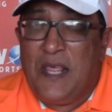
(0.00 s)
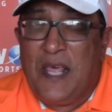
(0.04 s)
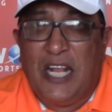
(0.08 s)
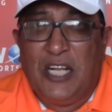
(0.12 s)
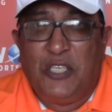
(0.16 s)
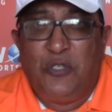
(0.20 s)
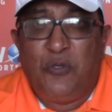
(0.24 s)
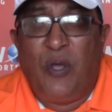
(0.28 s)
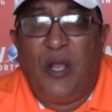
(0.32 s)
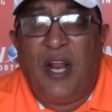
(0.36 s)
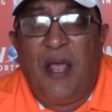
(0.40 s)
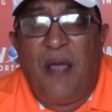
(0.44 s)

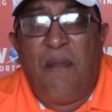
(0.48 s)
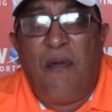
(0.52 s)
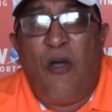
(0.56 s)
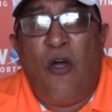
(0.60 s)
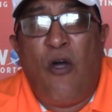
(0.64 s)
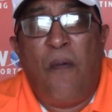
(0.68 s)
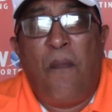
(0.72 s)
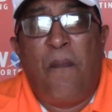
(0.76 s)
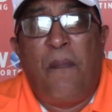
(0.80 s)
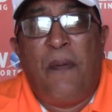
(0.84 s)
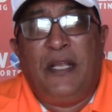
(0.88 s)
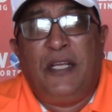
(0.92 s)
that's what I'm
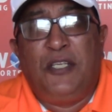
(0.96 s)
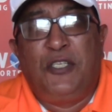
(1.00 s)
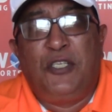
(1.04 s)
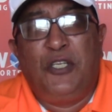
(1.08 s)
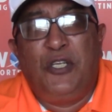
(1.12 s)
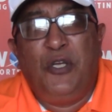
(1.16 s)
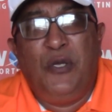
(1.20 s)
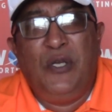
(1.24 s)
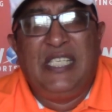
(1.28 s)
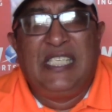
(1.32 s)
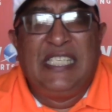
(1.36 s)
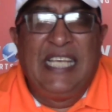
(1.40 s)
hoping
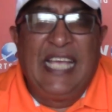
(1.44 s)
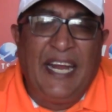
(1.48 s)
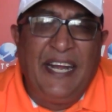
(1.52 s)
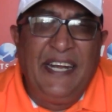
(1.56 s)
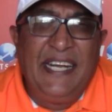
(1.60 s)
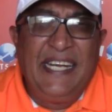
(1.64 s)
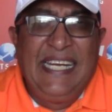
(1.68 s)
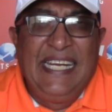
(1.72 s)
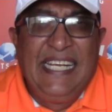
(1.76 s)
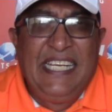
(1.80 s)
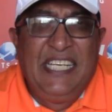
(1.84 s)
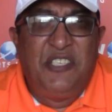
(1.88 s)
to do. He's
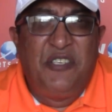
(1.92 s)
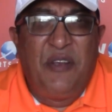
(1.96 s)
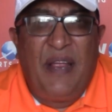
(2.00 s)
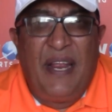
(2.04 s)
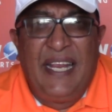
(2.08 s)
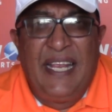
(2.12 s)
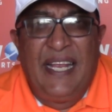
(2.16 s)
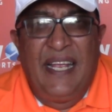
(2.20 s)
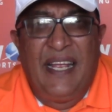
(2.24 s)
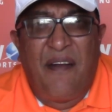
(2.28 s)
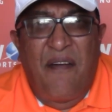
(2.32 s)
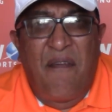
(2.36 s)
currently
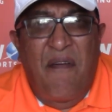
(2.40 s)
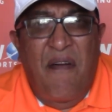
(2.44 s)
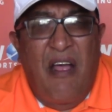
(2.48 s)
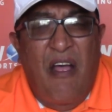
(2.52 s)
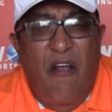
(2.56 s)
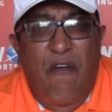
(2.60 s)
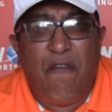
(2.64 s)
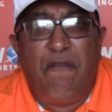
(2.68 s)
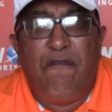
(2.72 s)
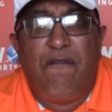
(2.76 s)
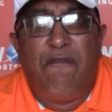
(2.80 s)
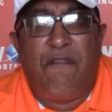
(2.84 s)
trading at
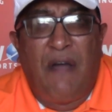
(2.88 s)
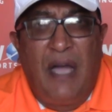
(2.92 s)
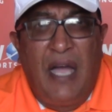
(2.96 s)
around